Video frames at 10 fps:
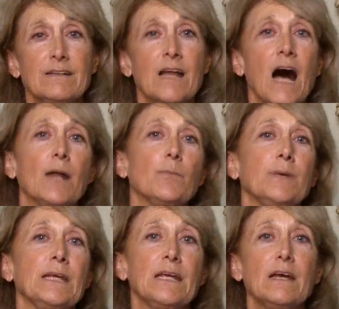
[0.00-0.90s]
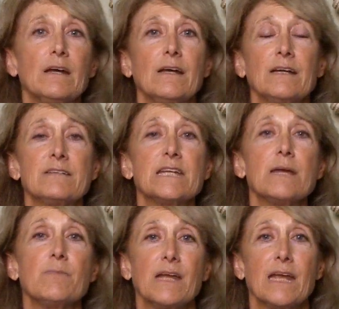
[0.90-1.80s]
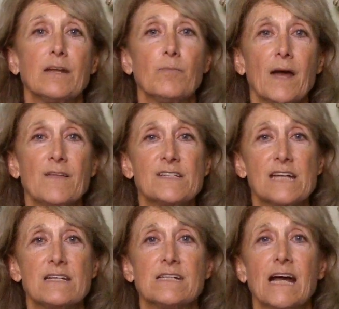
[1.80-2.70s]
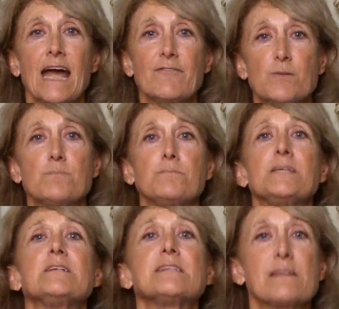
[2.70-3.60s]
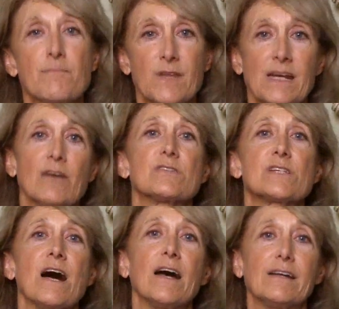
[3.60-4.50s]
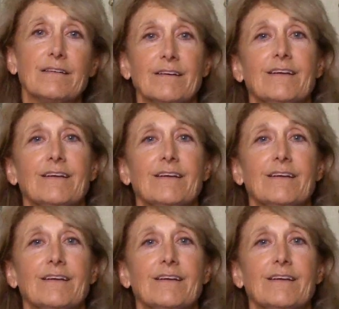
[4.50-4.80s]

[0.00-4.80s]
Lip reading: not be intimidated by this idea I have to be something outside,